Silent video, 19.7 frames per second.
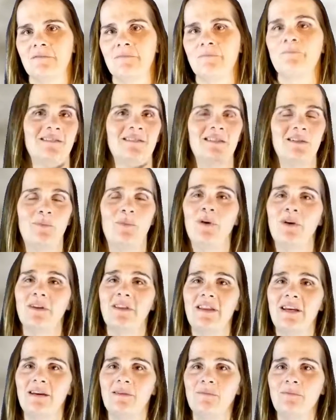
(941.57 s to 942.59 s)

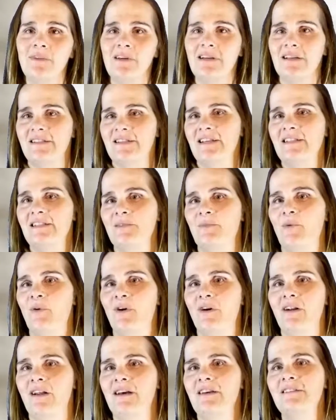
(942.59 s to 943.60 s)
Support them because they
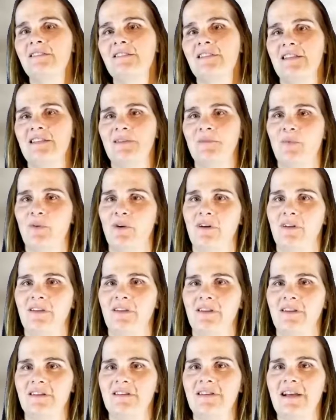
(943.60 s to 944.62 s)
support us, they support
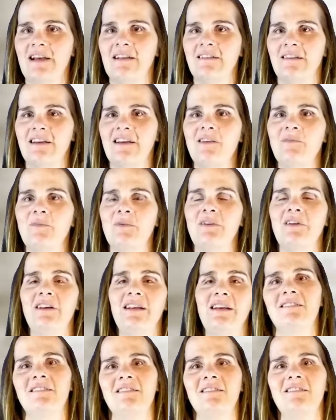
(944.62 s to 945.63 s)
the cycling
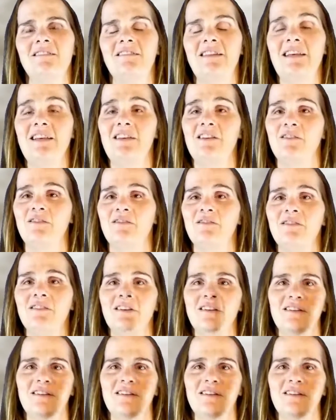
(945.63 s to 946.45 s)
community. Thank you.